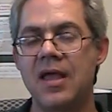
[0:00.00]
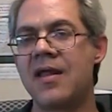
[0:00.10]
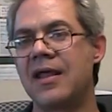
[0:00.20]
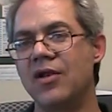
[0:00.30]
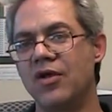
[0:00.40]

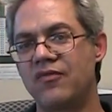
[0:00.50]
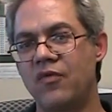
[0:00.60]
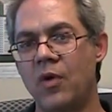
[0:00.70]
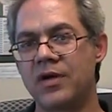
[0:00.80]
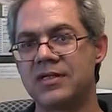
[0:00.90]
and I look
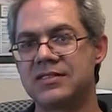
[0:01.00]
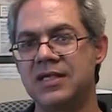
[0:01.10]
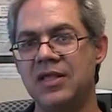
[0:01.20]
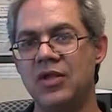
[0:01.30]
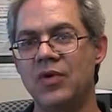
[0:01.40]
forward to
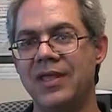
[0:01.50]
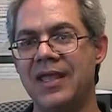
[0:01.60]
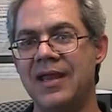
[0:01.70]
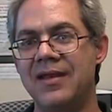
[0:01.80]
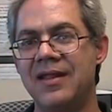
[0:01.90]
seeing you
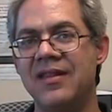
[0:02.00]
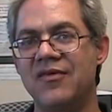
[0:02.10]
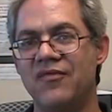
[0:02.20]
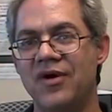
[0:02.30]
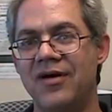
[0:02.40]
again in the
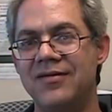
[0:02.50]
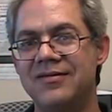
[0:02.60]
fall.